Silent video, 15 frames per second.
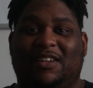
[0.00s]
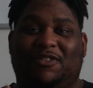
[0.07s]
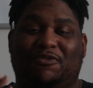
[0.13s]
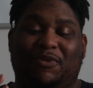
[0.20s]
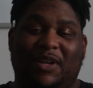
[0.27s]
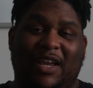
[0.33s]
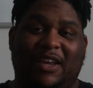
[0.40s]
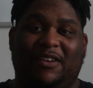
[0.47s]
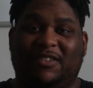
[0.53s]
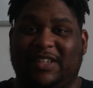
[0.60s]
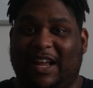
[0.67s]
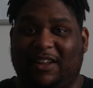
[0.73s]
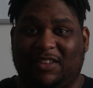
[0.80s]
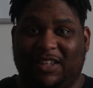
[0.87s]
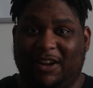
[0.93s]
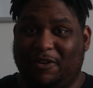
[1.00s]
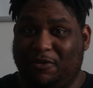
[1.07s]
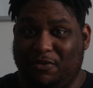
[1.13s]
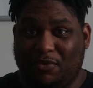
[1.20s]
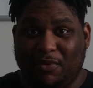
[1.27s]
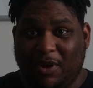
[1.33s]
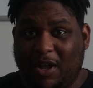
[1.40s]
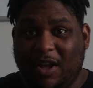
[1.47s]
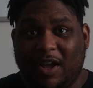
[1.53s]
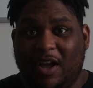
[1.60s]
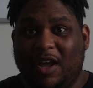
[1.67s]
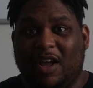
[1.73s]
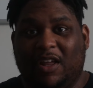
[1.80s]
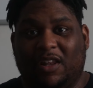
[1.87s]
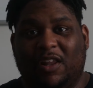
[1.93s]
creators out there who
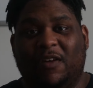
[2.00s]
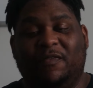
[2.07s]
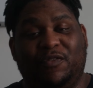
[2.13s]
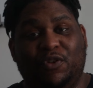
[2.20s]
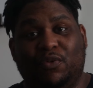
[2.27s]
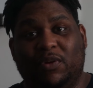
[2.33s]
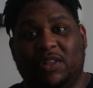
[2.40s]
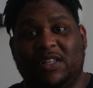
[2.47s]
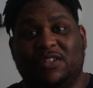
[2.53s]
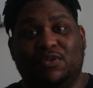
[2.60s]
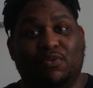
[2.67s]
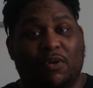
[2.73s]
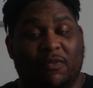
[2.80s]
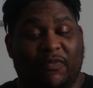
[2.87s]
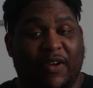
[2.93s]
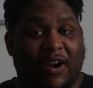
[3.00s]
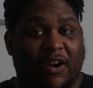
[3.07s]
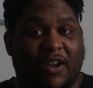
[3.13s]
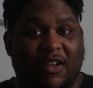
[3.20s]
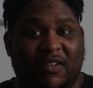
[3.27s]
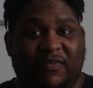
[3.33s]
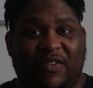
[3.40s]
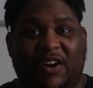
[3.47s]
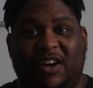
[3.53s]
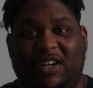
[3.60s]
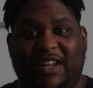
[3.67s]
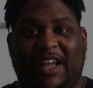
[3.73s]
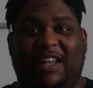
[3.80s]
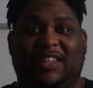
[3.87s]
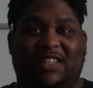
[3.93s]
love doing this, who are very, very
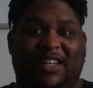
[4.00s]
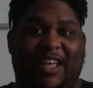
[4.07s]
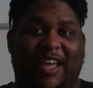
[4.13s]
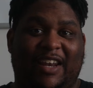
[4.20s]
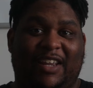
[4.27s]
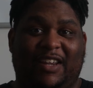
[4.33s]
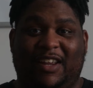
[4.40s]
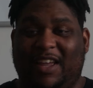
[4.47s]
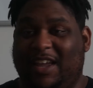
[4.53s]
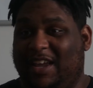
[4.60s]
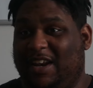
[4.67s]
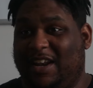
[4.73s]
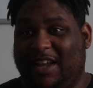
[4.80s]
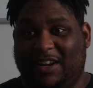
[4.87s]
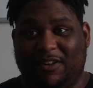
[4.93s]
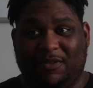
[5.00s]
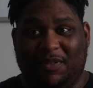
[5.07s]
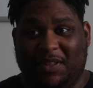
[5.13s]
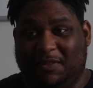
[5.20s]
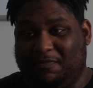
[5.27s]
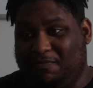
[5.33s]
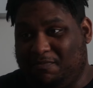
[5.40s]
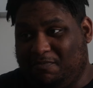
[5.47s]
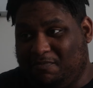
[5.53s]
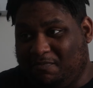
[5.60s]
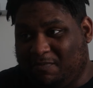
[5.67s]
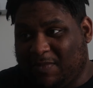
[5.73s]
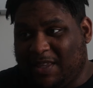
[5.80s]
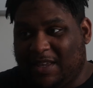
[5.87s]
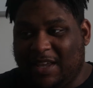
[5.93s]
talented at it. And I know that
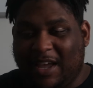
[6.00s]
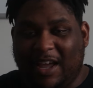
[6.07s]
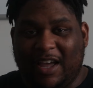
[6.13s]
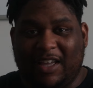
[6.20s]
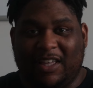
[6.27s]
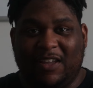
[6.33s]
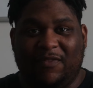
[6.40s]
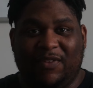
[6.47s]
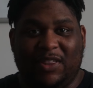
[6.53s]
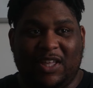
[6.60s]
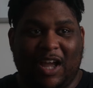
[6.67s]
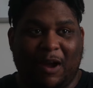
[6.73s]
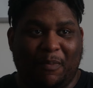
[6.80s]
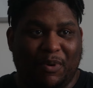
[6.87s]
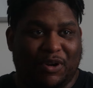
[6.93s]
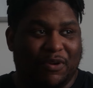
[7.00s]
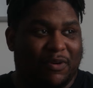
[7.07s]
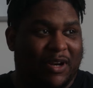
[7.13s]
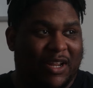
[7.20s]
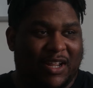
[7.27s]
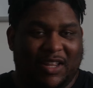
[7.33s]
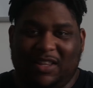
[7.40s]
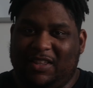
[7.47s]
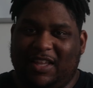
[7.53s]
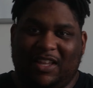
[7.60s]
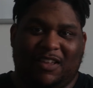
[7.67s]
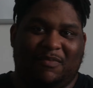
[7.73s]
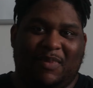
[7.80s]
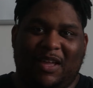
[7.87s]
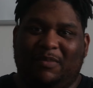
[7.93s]
given the opportunity, they
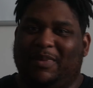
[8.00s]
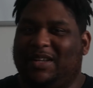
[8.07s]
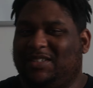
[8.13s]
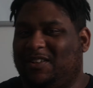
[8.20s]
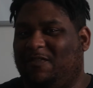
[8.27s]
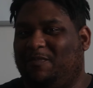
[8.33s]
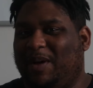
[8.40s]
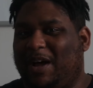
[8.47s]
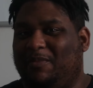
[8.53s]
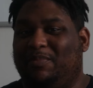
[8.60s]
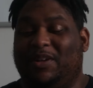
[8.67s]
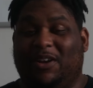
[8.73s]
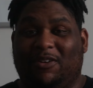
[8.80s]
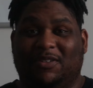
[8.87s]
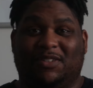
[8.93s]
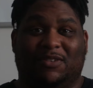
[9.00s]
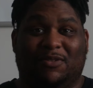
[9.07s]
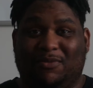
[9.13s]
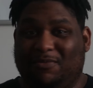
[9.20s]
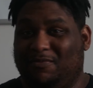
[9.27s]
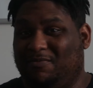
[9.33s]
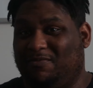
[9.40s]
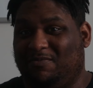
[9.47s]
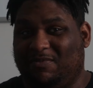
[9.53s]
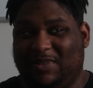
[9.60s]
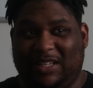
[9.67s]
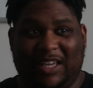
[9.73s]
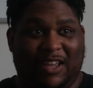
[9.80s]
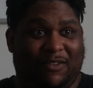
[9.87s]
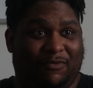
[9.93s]
can make my stuff pop. But also,
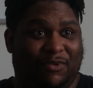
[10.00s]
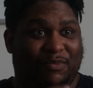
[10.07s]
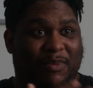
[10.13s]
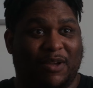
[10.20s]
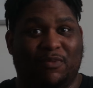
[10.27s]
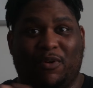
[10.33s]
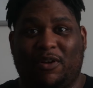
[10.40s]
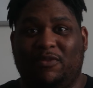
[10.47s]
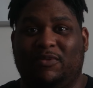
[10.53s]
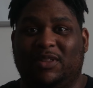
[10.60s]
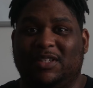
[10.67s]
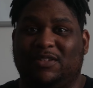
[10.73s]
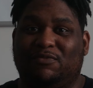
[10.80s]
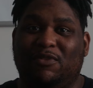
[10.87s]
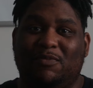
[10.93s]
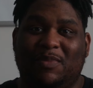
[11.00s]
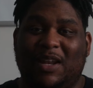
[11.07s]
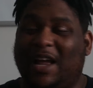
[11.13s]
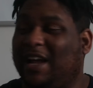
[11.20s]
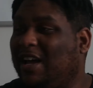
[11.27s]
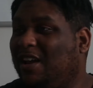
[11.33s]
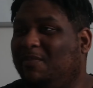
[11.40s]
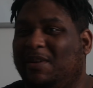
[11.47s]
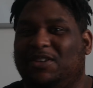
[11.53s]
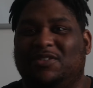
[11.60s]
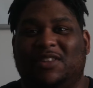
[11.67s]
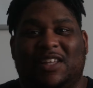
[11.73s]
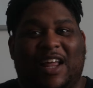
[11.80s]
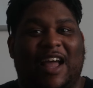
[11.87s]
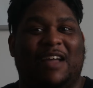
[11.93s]
again, with me working with this equipment, I got to make sure
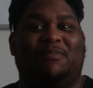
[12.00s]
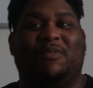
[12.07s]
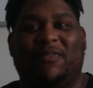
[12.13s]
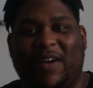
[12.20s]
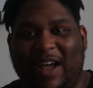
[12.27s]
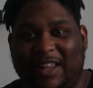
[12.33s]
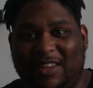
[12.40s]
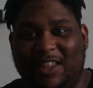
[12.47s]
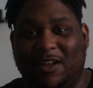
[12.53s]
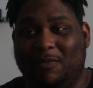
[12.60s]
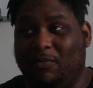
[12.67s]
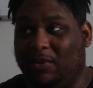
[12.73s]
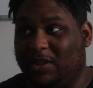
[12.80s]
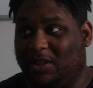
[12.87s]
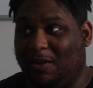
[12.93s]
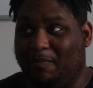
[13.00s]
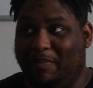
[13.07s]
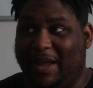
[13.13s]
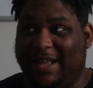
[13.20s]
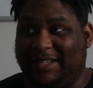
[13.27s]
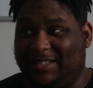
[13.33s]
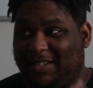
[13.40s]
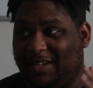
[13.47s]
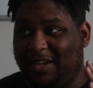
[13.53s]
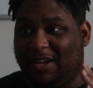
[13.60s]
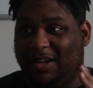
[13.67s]
that I provide them with the best